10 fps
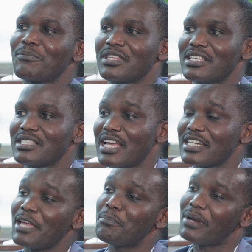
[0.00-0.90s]
this,
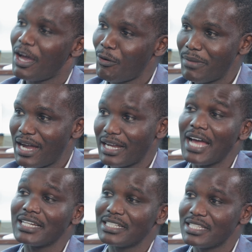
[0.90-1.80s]
that I plow back
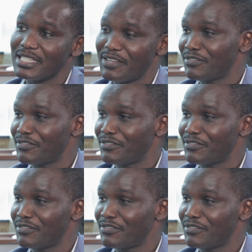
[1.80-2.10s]
at least